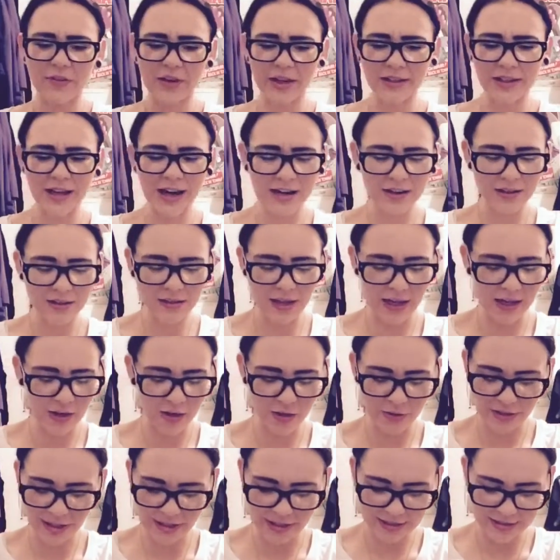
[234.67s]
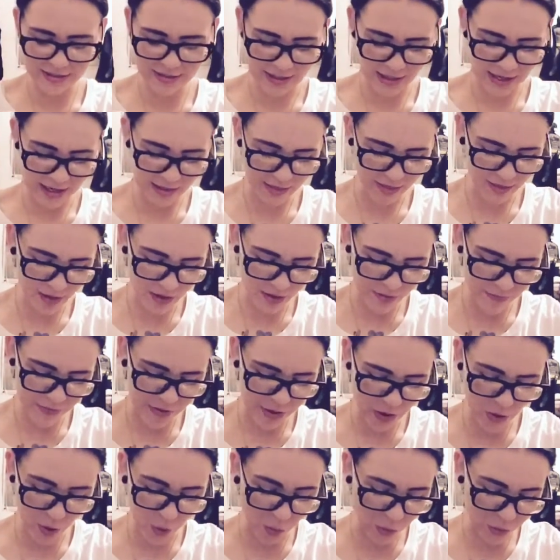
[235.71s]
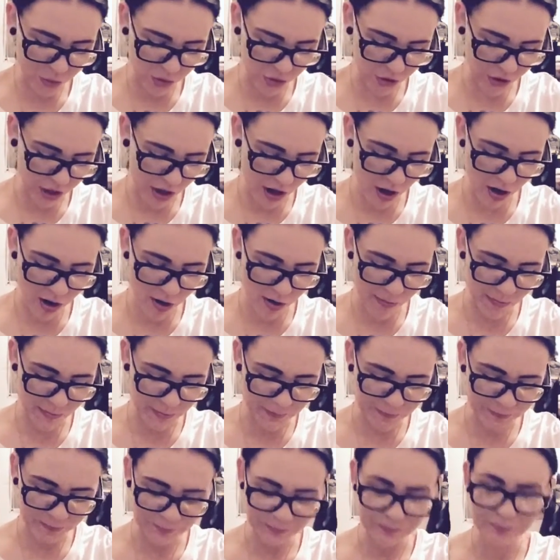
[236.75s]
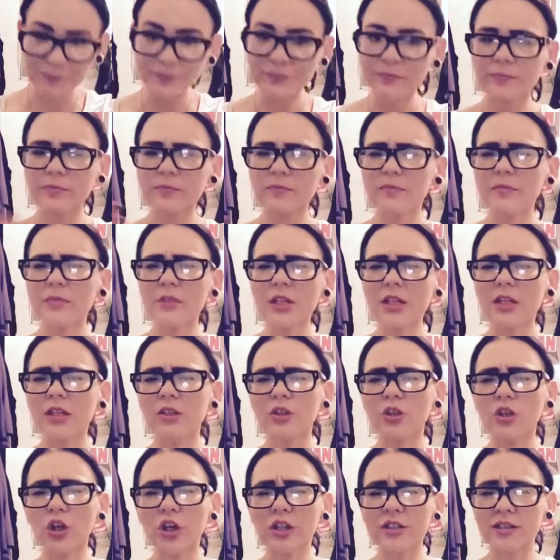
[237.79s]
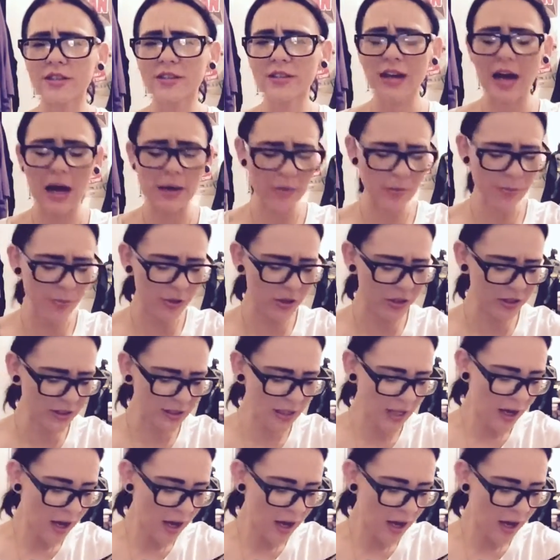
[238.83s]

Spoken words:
Like I said, I love the older look to the comic books.